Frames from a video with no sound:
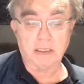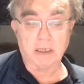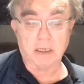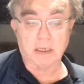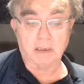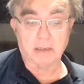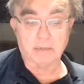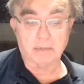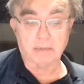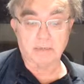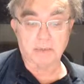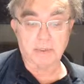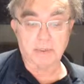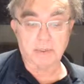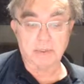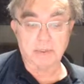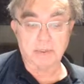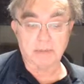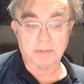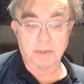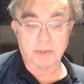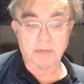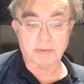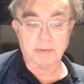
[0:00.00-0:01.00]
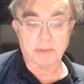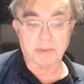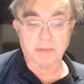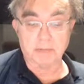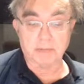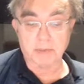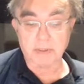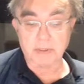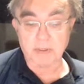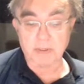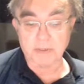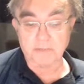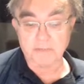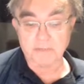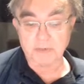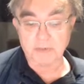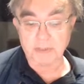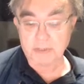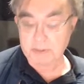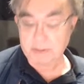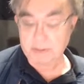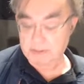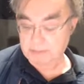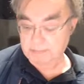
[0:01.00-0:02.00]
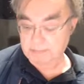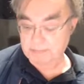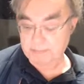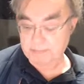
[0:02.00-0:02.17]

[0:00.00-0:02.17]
uh, which is probably the most efficient.